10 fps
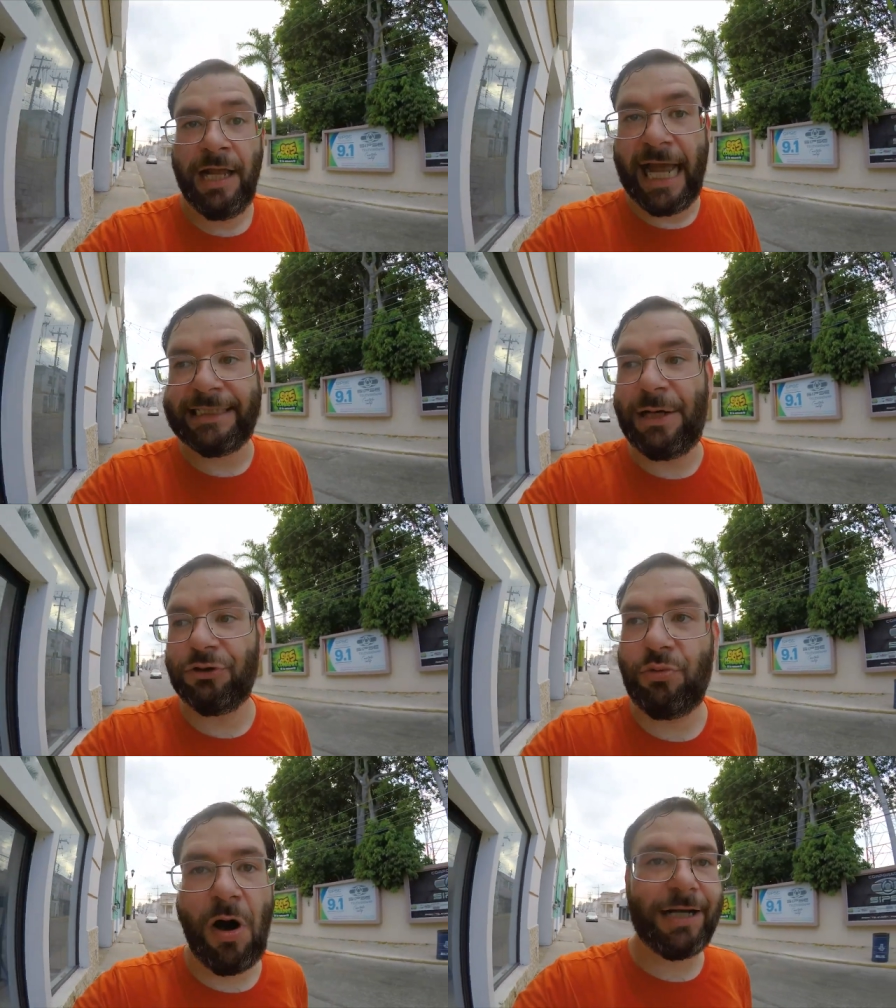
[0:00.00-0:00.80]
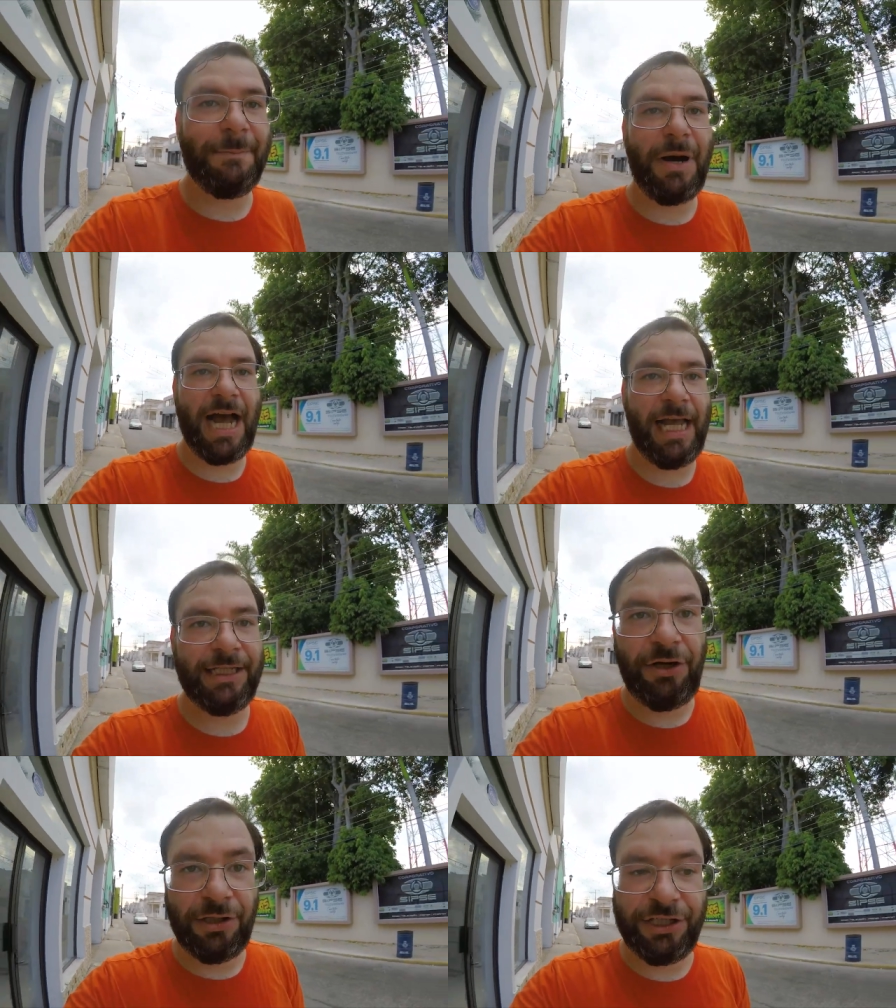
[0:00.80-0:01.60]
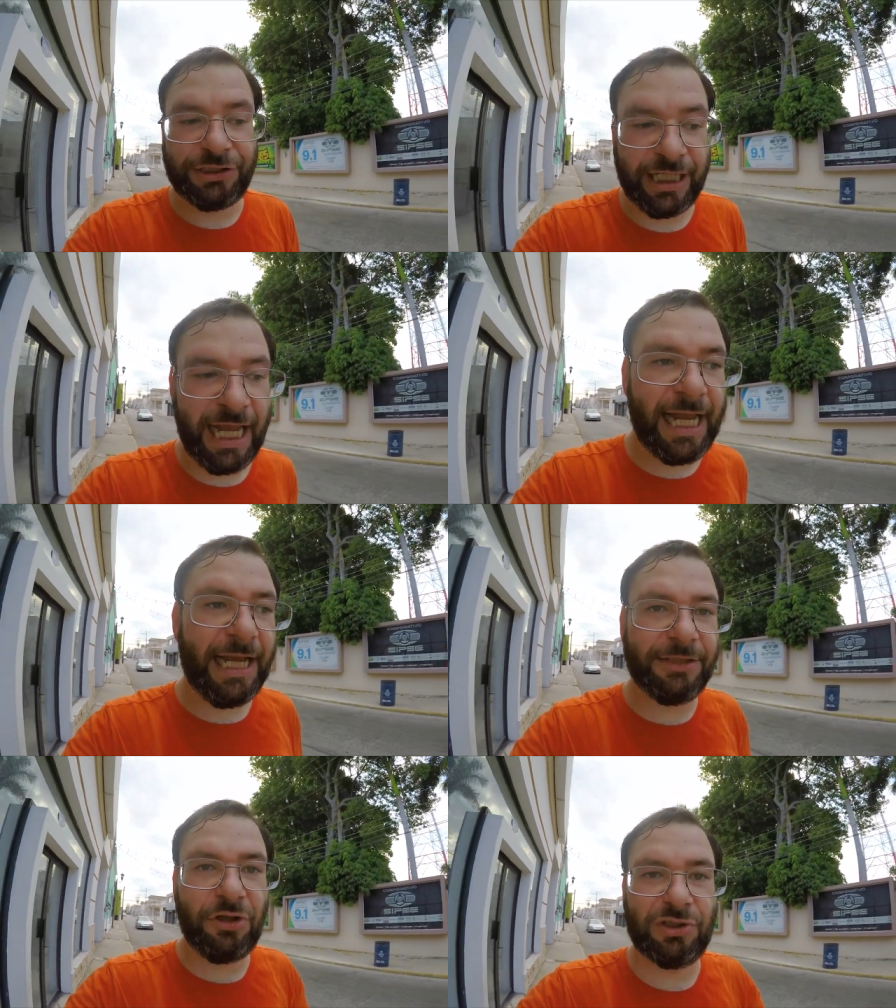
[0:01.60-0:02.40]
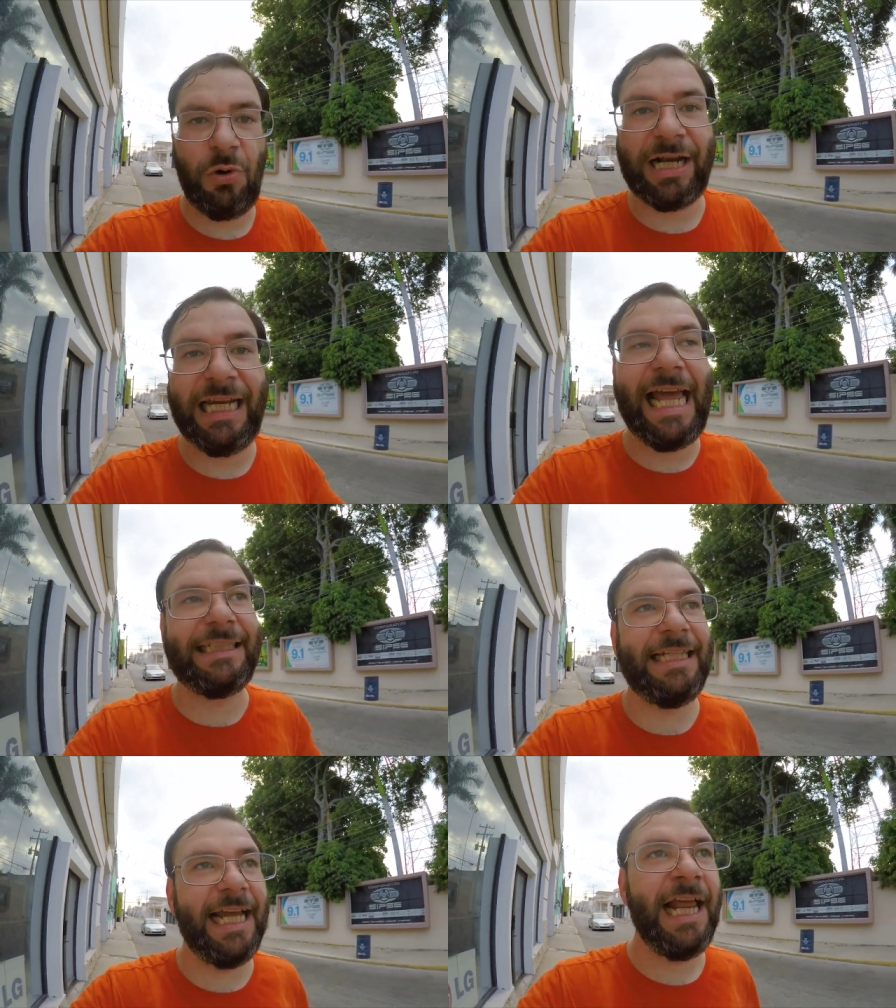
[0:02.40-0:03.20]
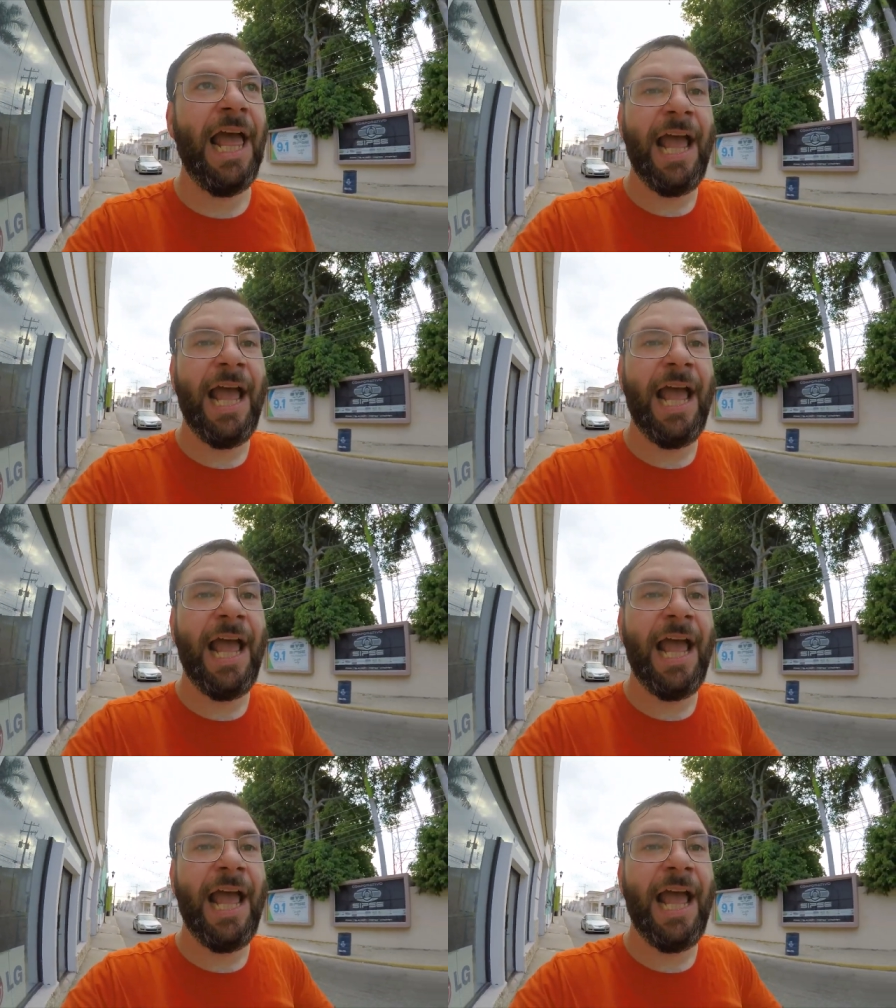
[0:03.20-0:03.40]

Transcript: as I was walking by earlier today, as I was walking last night,